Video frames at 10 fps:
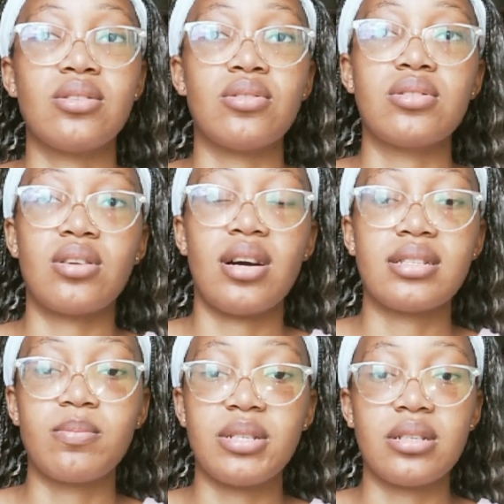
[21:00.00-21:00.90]
to go to the
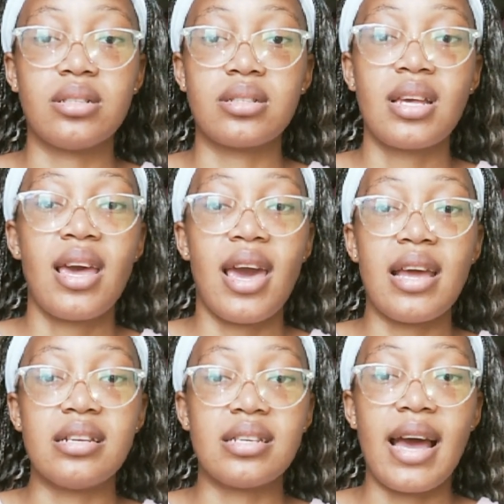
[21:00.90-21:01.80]
hospitals
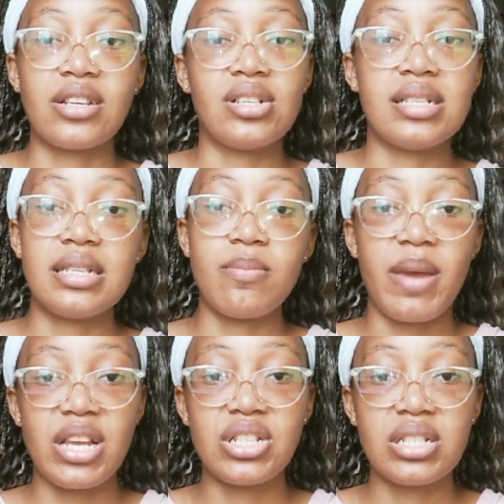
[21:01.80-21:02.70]
and actually see
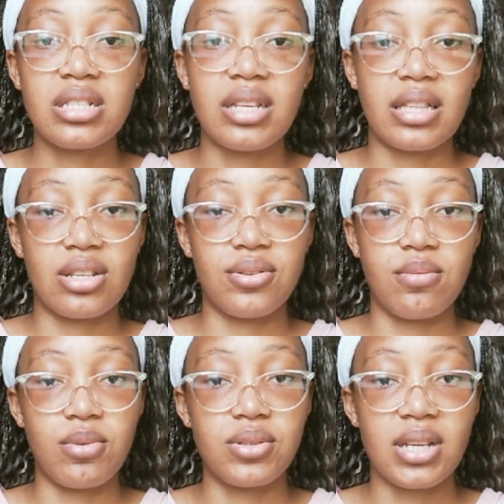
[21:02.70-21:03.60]
patients like they
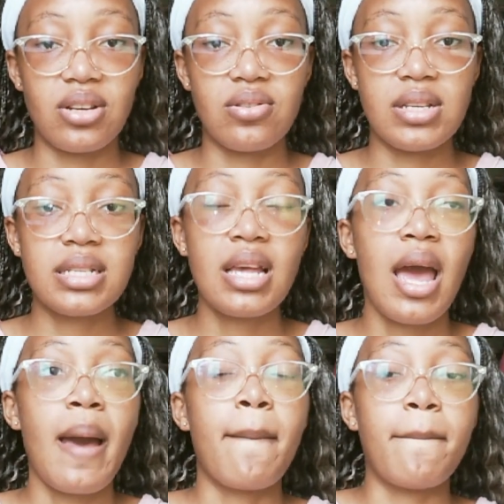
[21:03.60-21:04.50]
do in most countries.
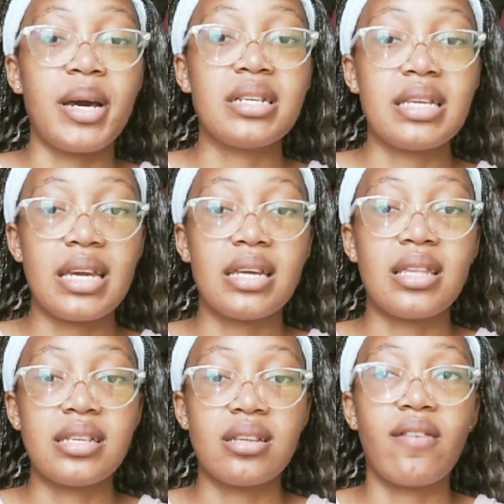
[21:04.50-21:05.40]
But here
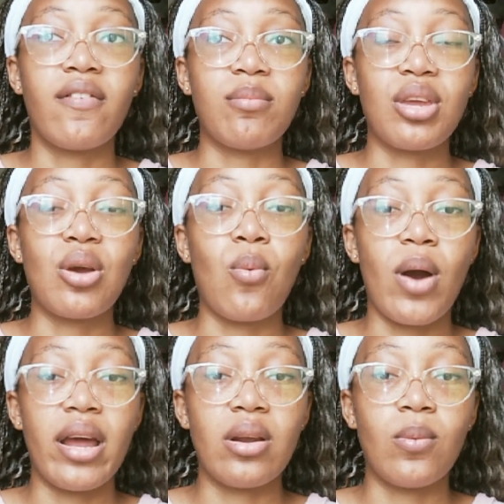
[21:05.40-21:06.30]
they start from year
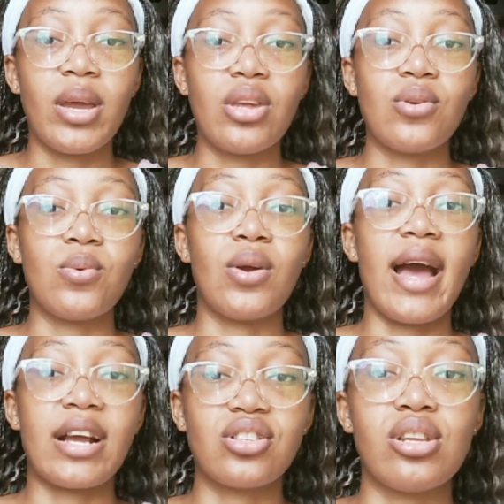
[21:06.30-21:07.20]
one, where you
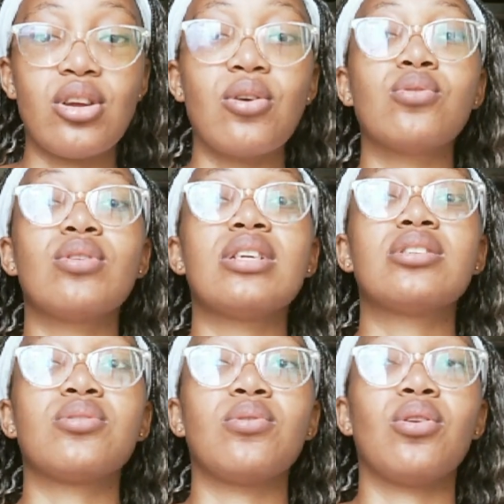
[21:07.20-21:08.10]
actually go
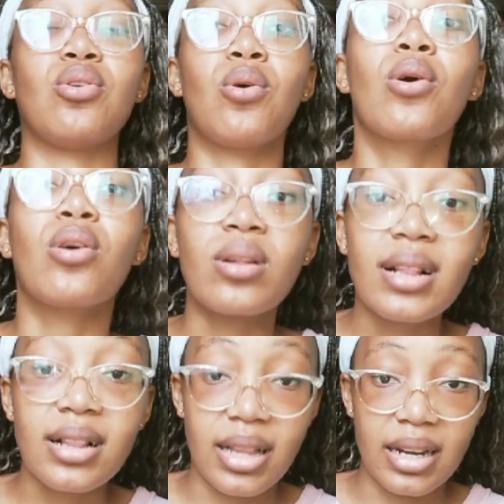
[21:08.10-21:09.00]
into local
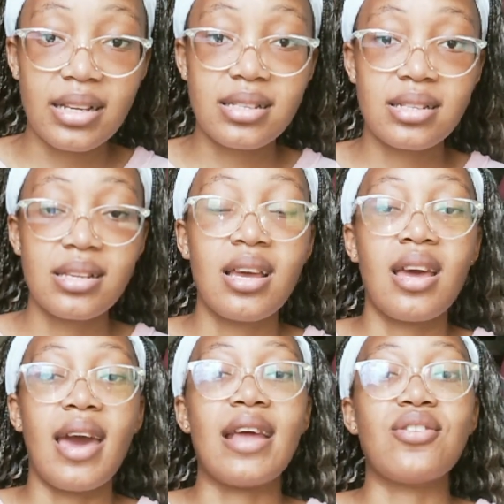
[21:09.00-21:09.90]
clinics
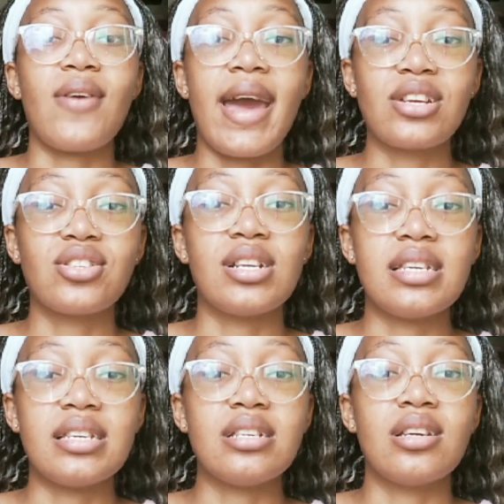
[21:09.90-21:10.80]
and you
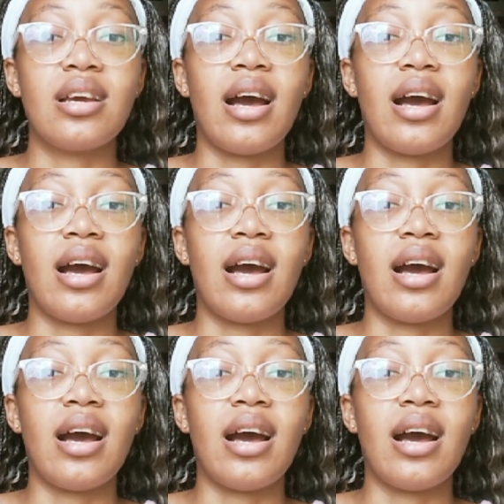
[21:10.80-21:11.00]
actually